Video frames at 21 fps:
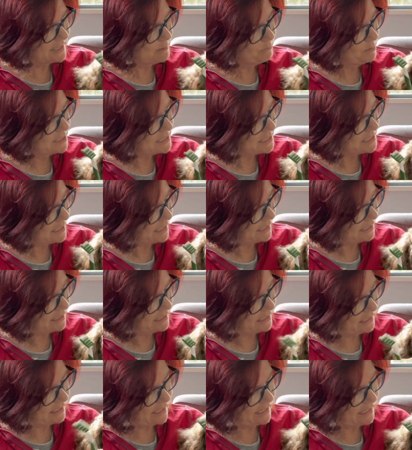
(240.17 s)

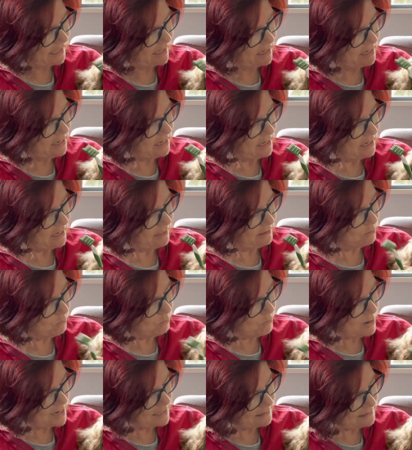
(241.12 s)
particularly in the
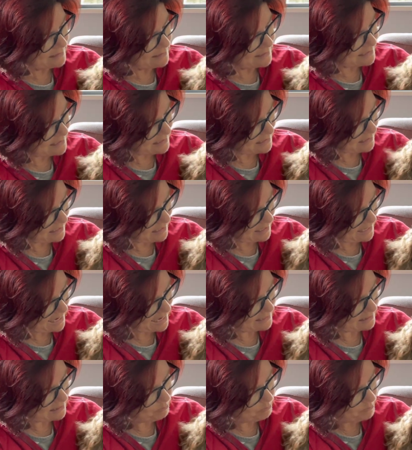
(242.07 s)
ones
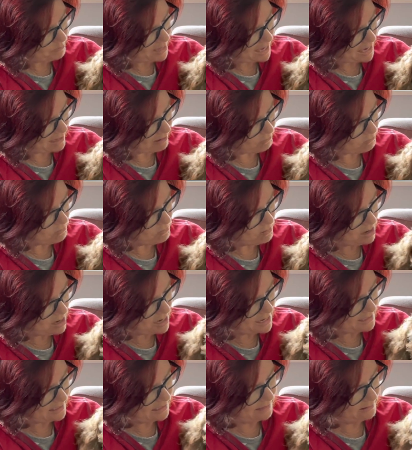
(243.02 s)
at the back,
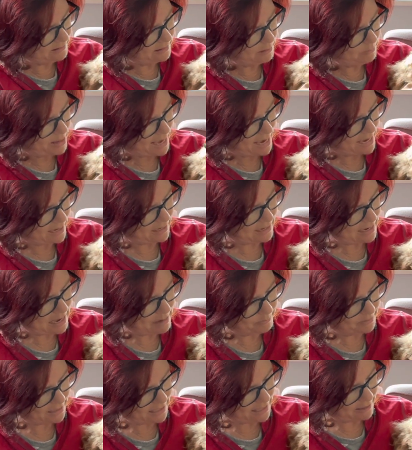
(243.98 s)
right in the back
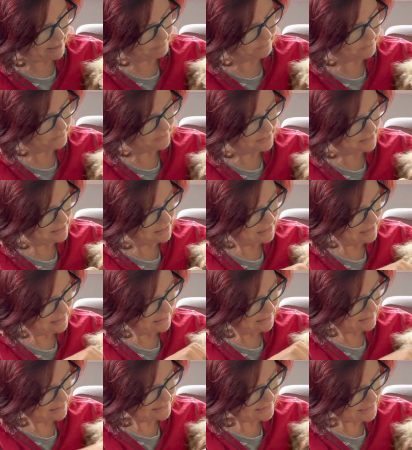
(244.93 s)
up here,
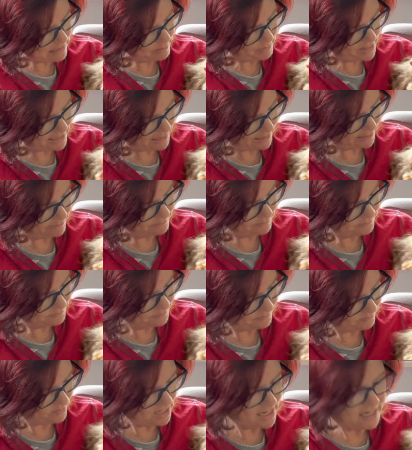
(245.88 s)
isn't it, Bailey?
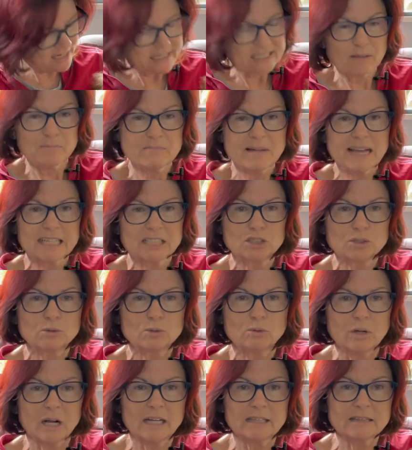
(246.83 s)
So make
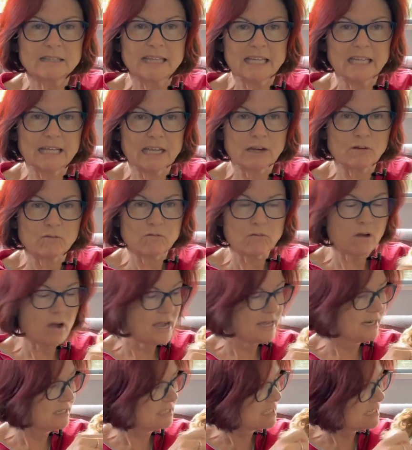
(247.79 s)
sure that you get
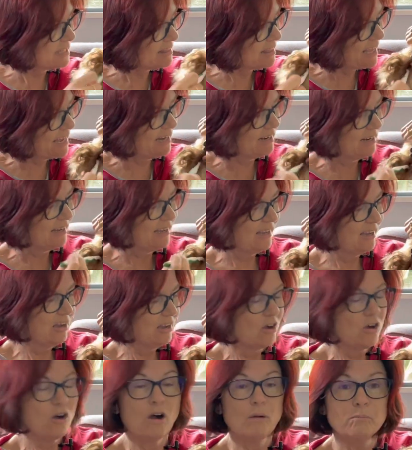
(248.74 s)
right into that
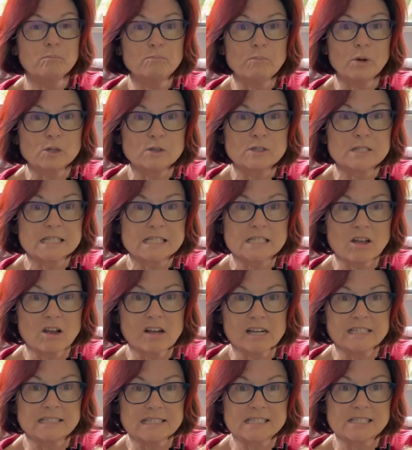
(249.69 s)
on both
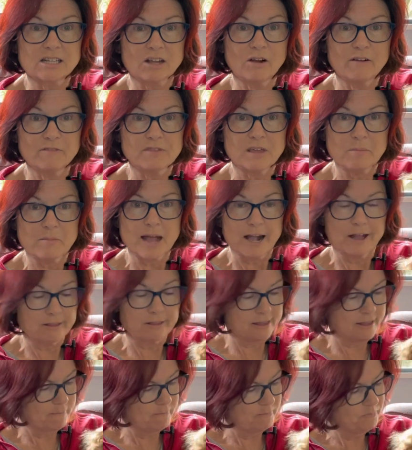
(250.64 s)
sides of their mouth.
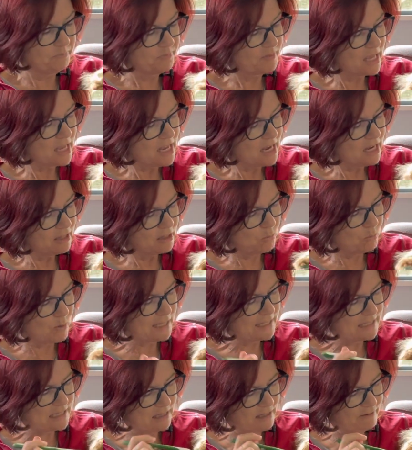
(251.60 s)
The
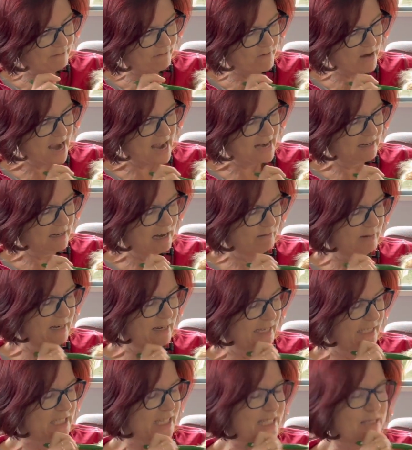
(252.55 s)
ones in the front are
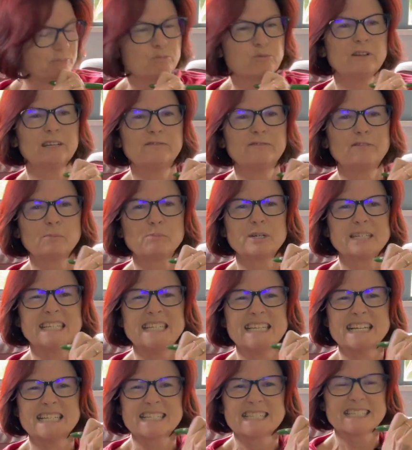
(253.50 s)
really just for
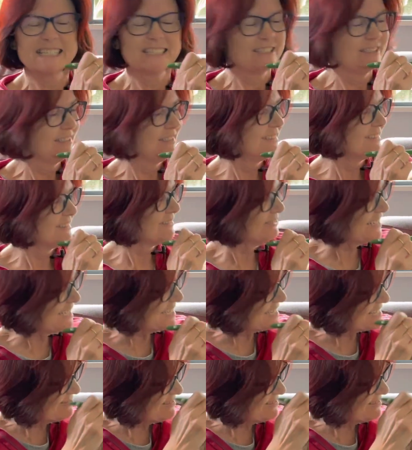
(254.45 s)
prettiness. What are you